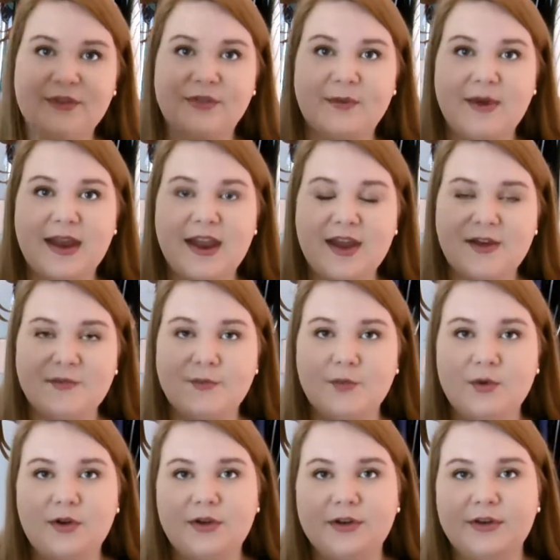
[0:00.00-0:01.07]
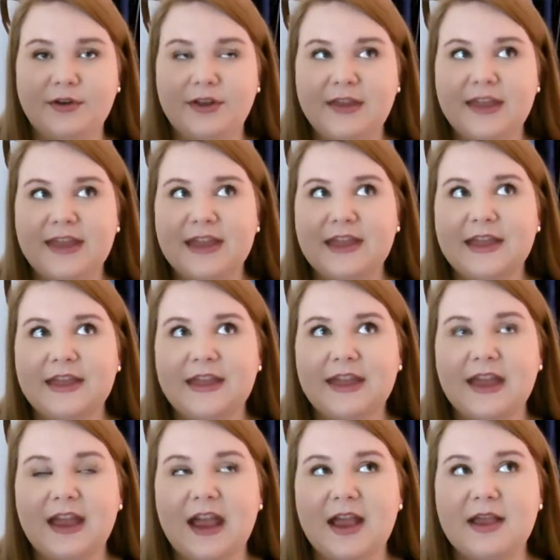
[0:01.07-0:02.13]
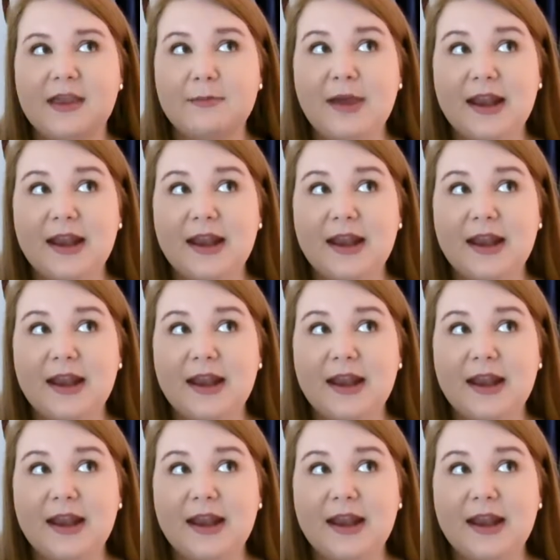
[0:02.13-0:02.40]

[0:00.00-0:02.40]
So I have one in